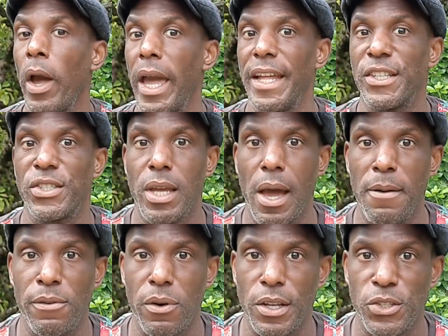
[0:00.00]
It's time
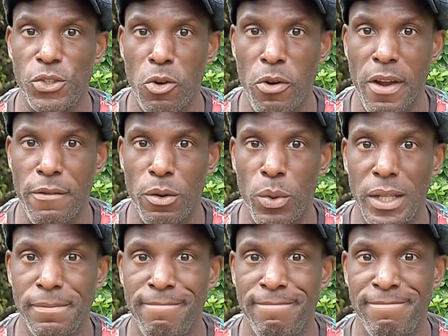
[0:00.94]
for our story,
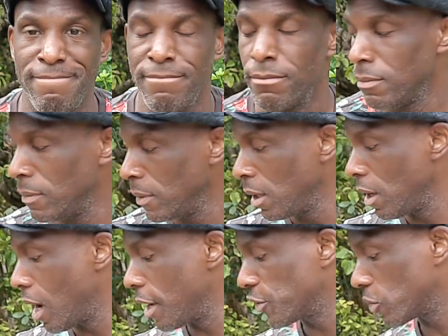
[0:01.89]
everyone.
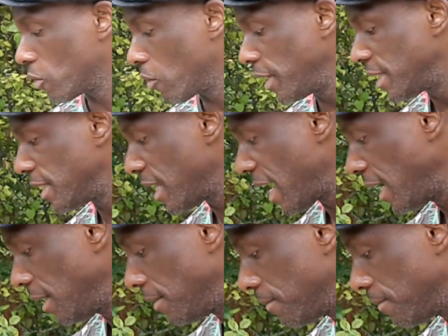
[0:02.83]
Our story today